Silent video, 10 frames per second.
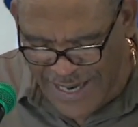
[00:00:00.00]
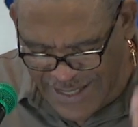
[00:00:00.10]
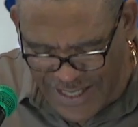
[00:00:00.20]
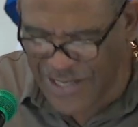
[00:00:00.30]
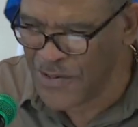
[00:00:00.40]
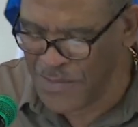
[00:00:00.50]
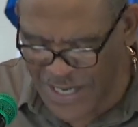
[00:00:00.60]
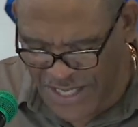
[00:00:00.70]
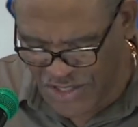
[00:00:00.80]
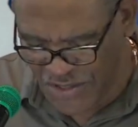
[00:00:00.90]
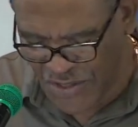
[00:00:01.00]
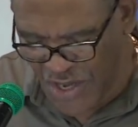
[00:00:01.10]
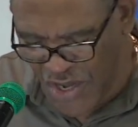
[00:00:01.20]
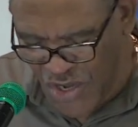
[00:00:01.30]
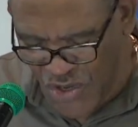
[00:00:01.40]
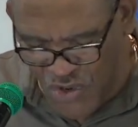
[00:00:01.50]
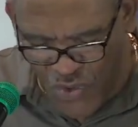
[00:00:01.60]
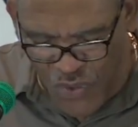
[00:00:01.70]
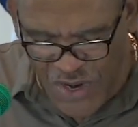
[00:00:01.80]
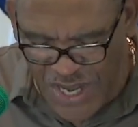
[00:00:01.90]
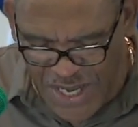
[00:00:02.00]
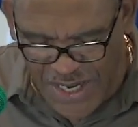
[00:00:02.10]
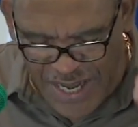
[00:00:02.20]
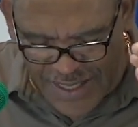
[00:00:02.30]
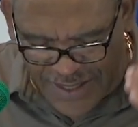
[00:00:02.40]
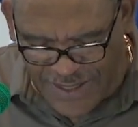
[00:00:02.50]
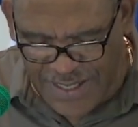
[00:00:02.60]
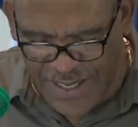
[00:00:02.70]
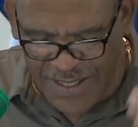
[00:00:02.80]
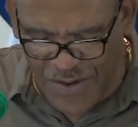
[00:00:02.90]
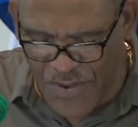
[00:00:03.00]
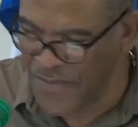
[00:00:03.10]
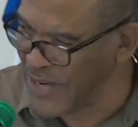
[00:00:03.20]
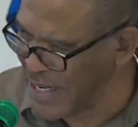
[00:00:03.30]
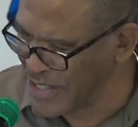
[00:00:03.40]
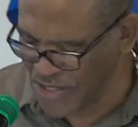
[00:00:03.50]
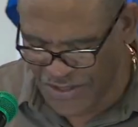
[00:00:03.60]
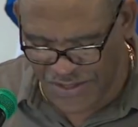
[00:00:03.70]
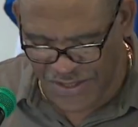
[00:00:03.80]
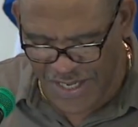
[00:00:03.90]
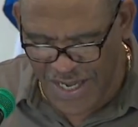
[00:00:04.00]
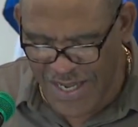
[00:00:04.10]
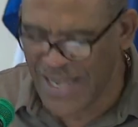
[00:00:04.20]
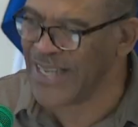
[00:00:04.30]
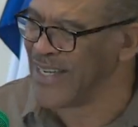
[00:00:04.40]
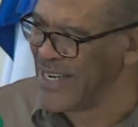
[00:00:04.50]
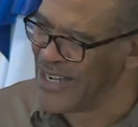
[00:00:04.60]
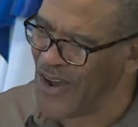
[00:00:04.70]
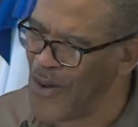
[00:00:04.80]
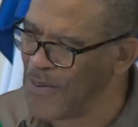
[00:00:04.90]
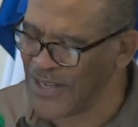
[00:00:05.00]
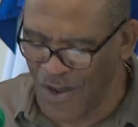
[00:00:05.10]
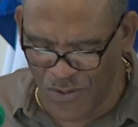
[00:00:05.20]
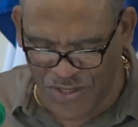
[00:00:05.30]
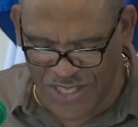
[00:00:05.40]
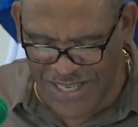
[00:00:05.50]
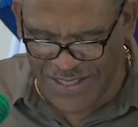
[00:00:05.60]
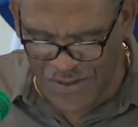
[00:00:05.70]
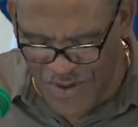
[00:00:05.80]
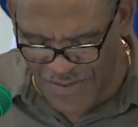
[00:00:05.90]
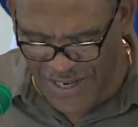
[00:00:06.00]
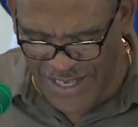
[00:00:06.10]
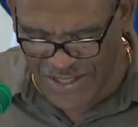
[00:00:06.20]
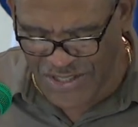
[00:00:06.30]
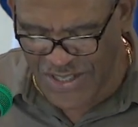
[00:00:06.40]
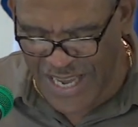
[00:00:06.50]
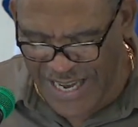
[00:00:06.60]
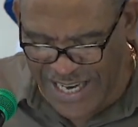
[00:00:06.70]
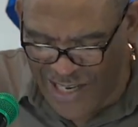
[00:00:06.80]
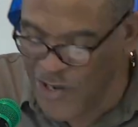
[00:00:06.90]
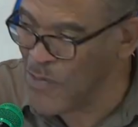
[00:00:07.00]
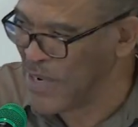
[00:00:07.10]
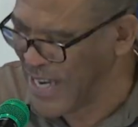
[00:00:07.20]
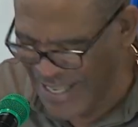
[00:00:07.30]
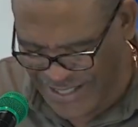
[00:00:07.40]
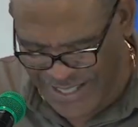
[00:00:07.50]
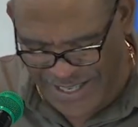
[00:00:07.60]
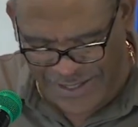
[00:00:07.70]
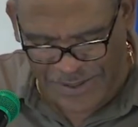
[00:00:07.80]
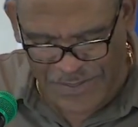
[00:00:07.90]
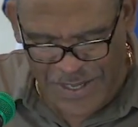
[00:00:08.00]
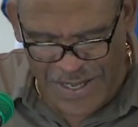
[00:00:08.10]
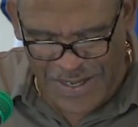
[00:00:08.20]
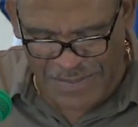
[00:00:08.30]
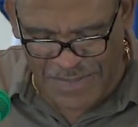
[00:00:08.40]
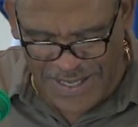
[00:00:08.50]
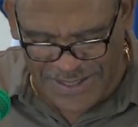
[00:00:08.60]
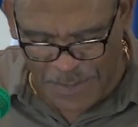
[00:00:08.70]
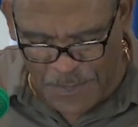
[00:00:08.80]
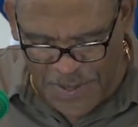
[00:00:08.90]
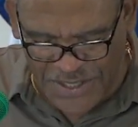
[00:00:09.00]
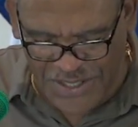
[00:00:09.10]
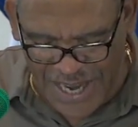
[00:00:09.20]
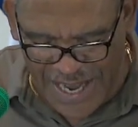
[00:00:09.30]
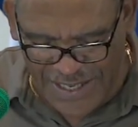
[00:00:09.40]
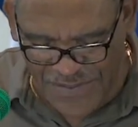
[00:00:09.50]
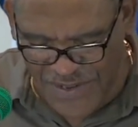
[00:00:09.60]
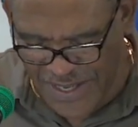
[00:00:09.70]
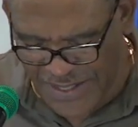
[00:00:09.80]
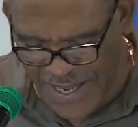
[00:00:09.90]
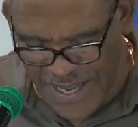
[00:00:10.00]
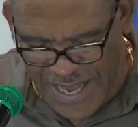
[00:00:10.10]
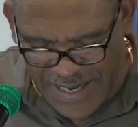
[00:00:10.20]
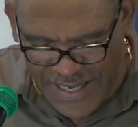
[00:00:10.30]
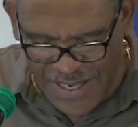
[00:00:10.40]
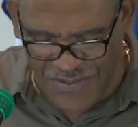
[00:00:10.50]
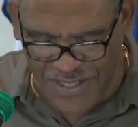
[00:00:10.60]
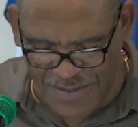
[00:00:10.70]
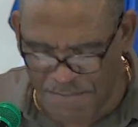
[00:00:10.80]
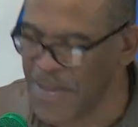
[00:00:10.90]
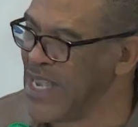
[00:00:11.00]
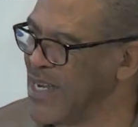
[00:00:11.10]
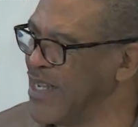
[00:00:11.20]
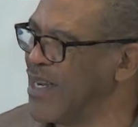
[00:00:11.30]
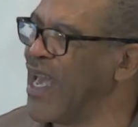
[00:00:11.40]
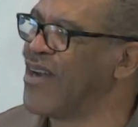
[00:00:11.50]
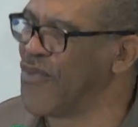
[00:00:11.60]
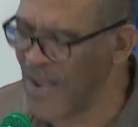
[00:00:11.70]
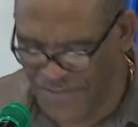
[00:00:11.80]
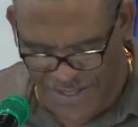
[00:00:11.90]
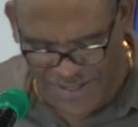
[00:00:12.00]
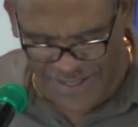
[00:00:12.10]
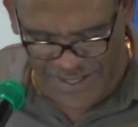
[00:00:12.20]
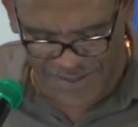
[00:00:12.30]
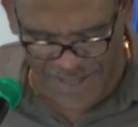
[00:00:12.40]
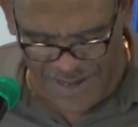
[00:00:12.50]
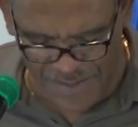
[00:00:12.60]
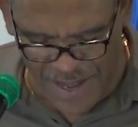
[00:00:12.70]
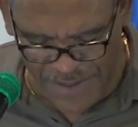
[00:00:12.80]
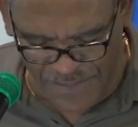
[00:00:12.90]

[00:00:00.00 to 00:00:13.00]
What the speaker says: That's illumination. You read and study the revelation, and then the Holy Ghost takes the revelation and illuminates it, makes a picture out of it, and gives it meaning and relevancy. Amen?